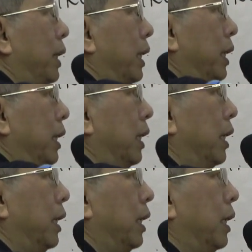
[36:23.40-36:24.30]
way,
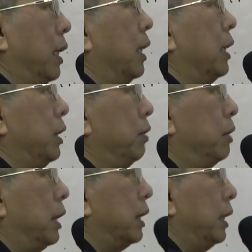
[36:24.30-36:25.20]

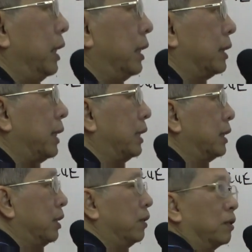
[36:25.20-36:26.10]
you create
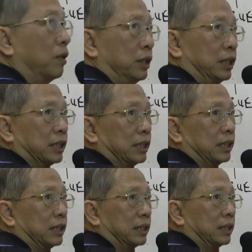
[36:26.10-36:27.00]
sense door
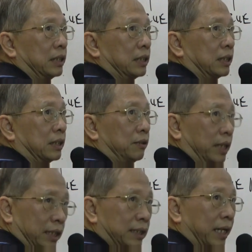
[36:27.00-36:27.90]
consciousness. You
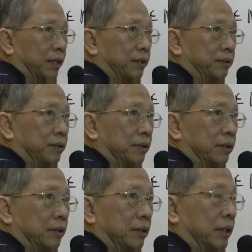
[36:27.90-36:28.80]
understand?
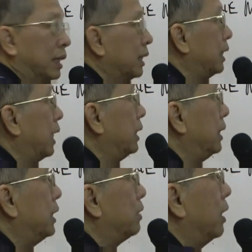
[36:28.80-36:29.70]
Then
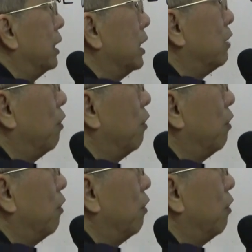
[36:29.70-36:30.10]
this one is